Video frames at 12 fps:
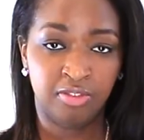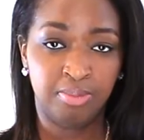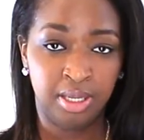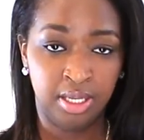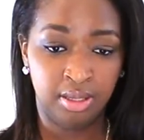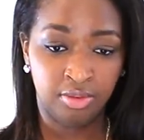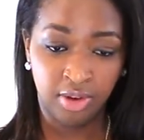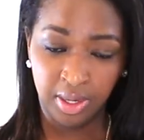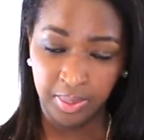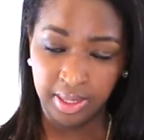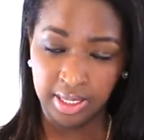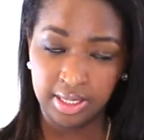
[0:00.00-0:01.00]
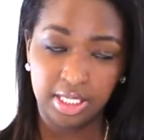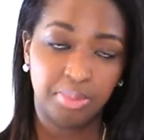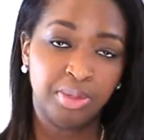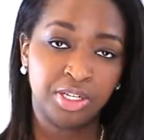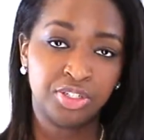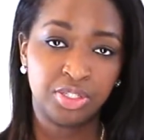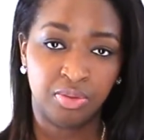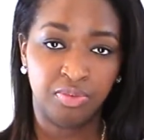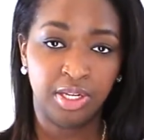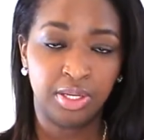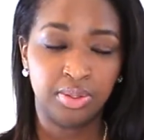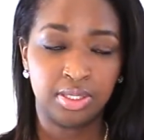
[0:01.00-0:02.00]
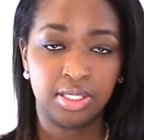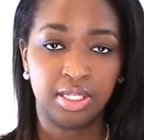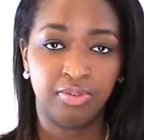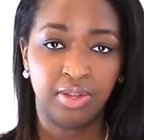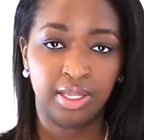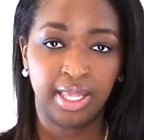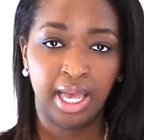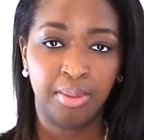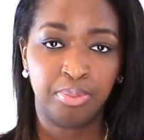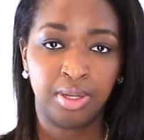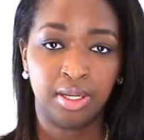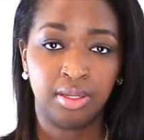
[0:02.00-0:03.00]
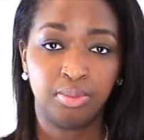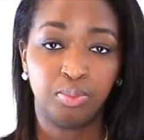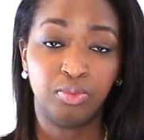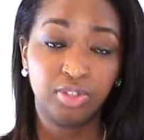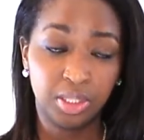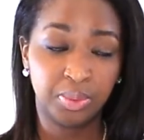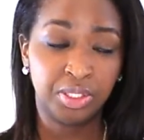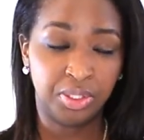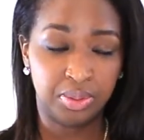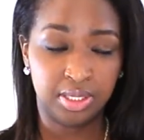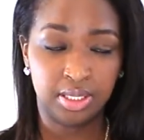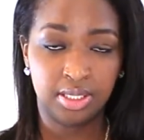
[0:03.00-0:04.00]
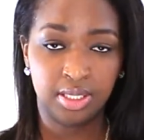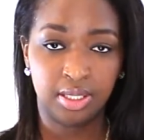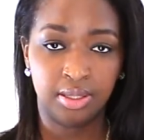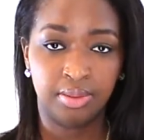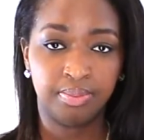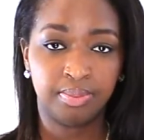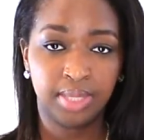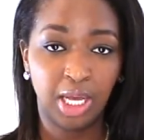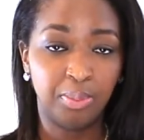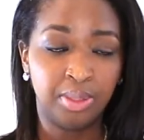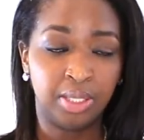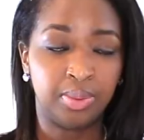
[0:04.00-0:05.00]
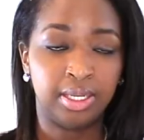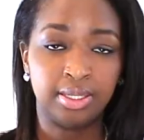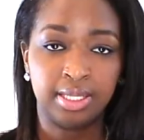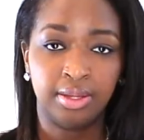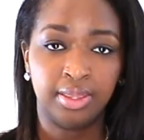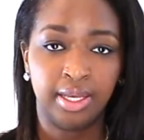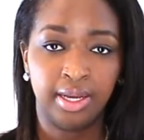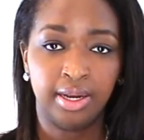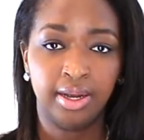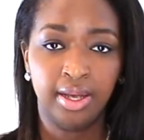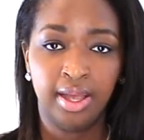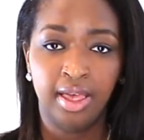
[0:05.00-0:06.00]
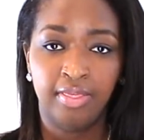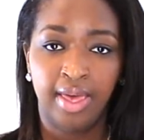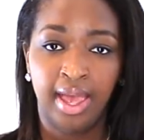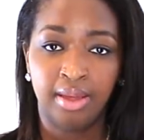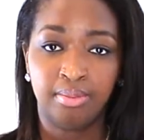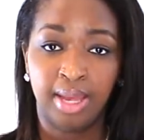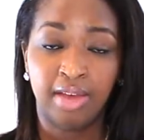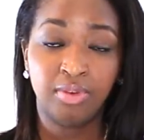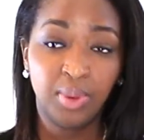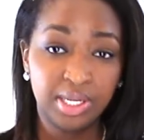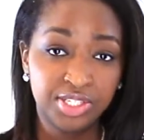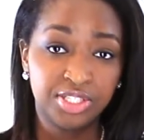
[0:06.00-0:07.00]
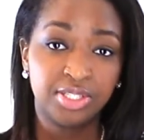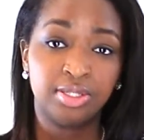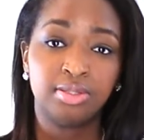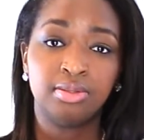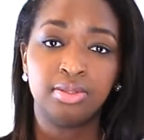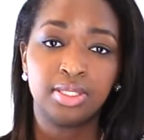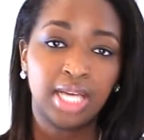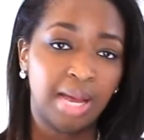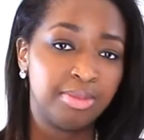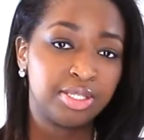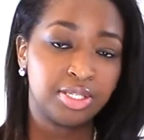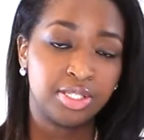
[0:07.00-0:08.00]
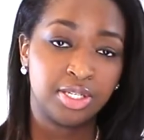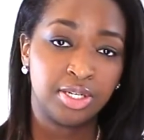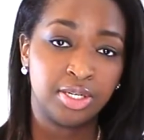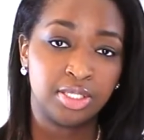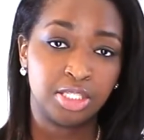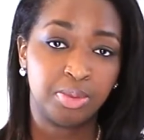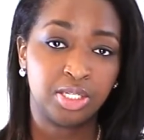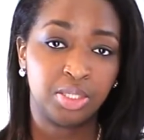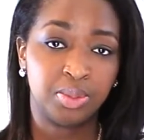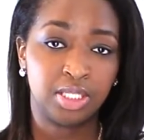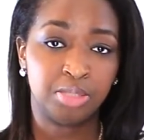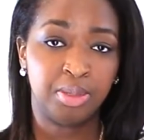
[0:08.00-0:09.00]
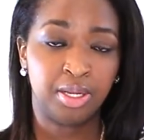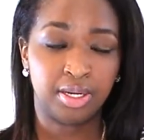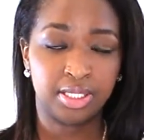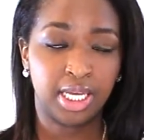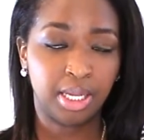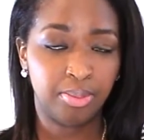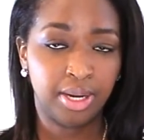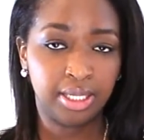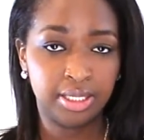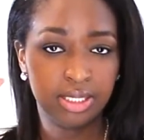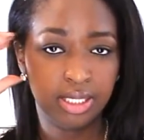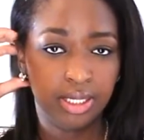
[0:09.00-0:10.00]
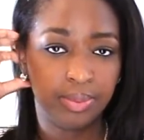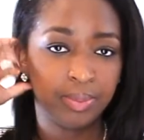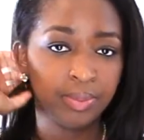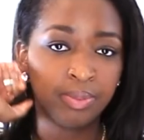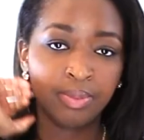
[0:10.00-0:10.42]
of me growing and see pictures and videos and stuff like that, but really want to use it to help anyone else out there that may have questions, comments, concerns, especially with this being our second pregnancy.